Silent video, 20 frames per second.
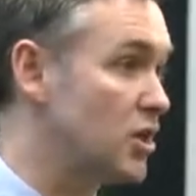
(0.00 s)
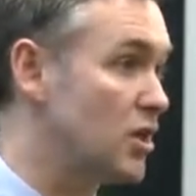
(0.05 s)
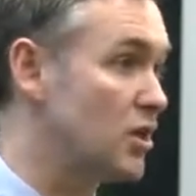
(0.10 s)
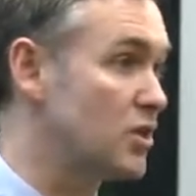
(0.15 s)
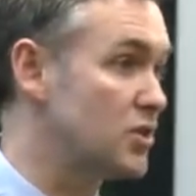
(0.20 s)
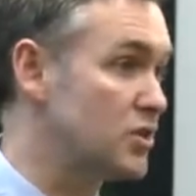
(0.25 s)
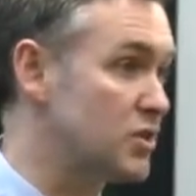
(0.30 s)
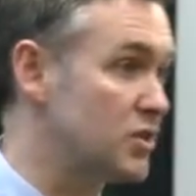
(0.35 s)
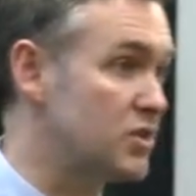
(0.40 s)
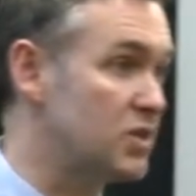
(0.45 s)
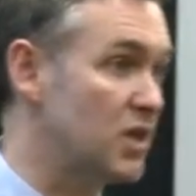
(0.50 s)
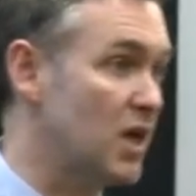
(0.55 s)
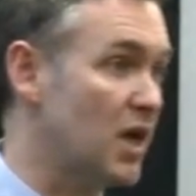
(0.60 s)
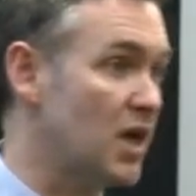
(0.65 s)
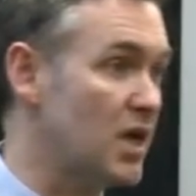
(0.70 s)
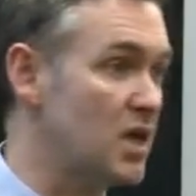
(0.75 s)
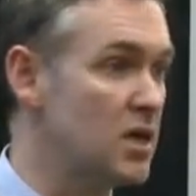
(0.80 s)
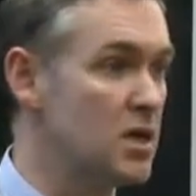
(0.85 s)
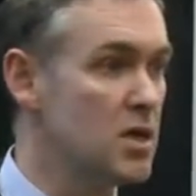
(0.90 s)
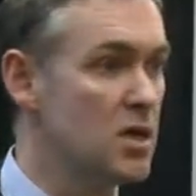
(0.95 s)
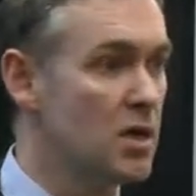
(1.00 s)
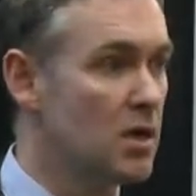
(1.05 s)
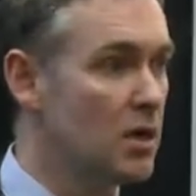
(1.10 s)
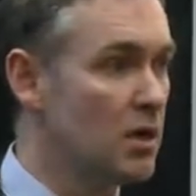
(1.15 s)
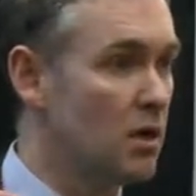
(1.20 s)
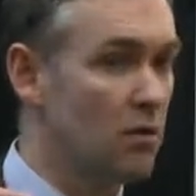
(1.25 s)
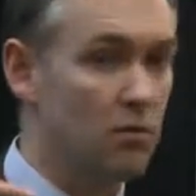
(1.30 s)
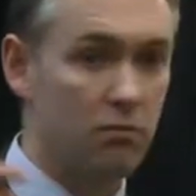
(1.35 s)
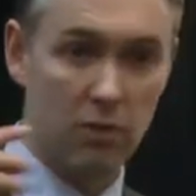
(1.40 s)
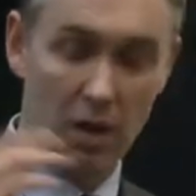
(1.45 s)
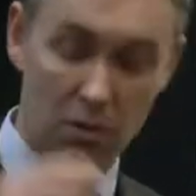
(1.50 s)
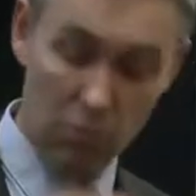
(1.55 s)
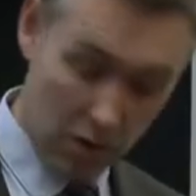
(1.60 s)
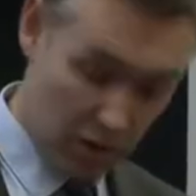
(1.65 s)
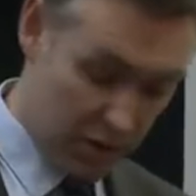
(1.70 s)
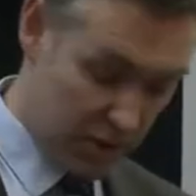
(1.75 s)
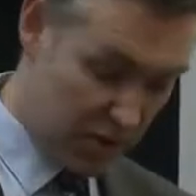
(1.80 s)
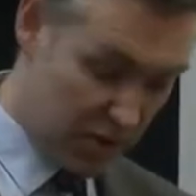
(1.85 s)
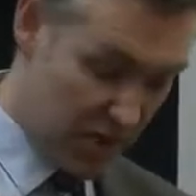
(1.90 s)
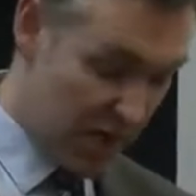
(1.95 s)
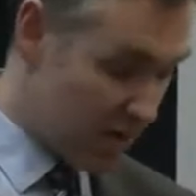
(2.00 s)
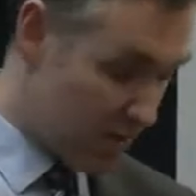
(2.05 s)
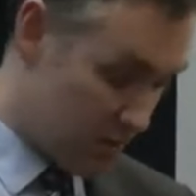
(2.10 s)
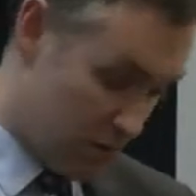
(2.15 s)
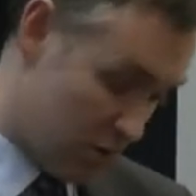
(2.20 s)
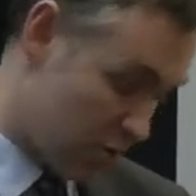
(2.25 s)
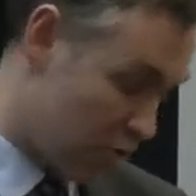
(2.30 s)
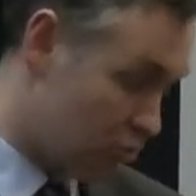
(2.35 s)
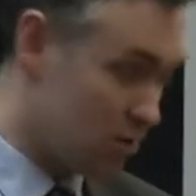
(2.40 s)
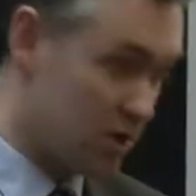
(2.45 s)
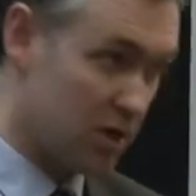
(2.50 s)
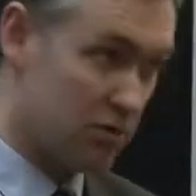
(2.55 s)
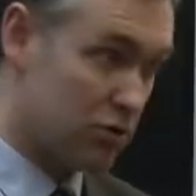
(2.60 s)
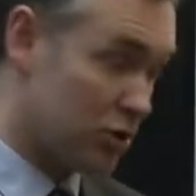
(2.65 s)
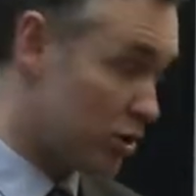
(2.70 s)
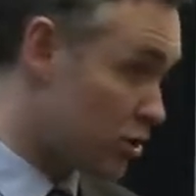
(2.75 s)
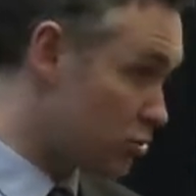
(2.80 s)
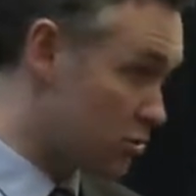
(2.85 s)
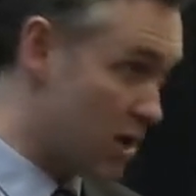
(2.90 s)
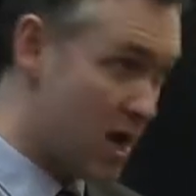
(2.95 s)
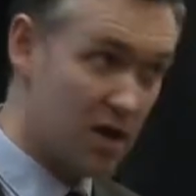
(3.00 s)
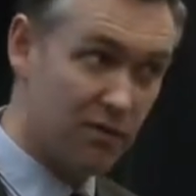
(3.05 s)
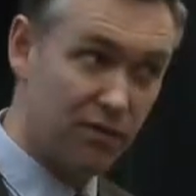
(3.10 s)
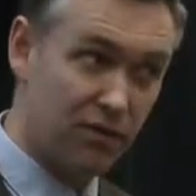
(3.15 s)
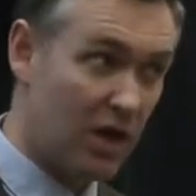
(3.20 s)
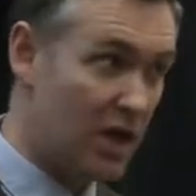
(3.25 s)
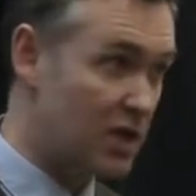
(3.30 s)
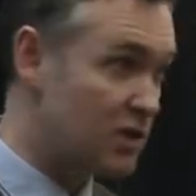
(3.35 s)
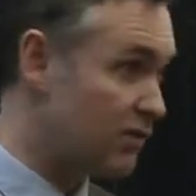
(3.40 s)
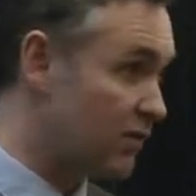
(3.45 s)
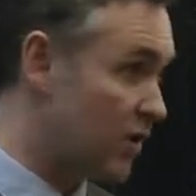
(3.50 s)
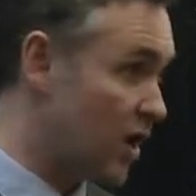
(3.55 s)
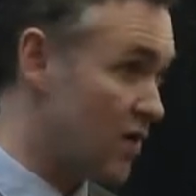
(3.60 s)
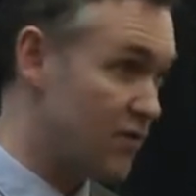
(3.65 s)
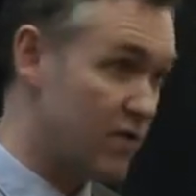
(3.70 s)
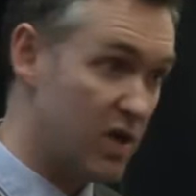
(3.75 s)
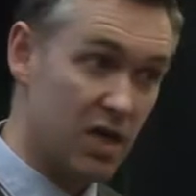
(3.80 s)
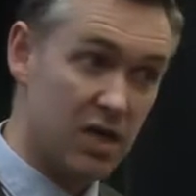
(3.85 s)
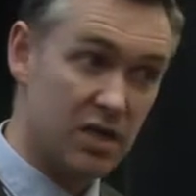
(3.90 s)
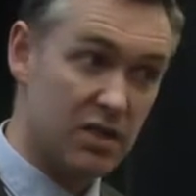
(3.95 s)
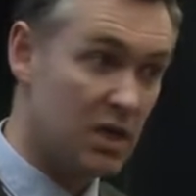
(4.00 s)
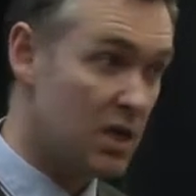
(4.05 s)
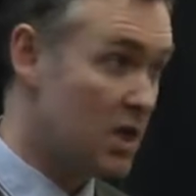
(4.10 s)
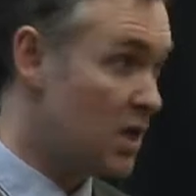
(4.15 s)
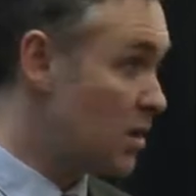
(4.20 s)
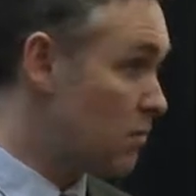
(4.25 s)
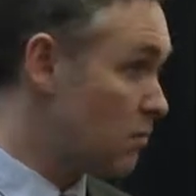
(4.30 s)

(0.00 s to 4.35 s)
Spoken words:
chance to say they want to set the train for the next 5 years.